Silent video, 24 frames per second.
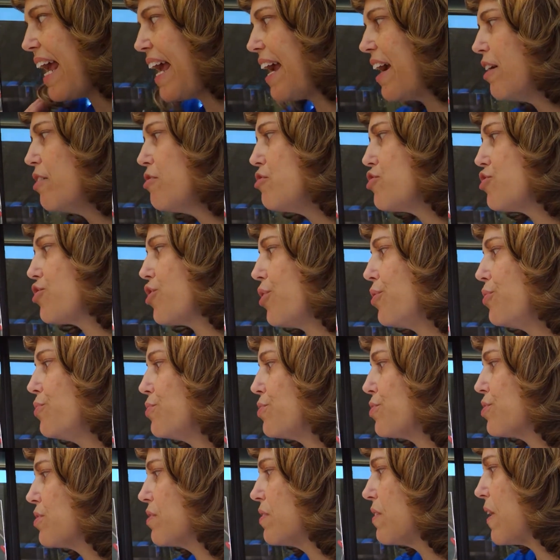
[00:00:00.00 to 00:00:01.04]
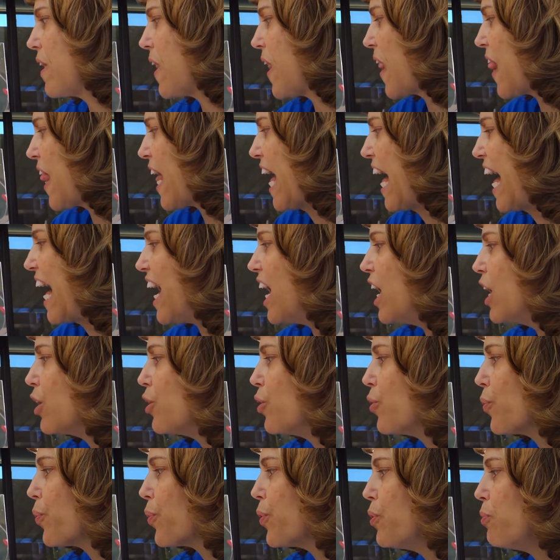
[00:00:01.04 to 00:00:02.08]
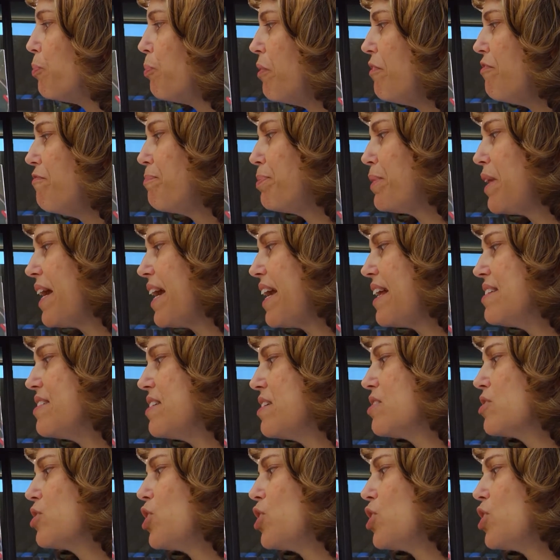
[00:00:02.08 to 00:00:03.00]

air shows. A group of planes is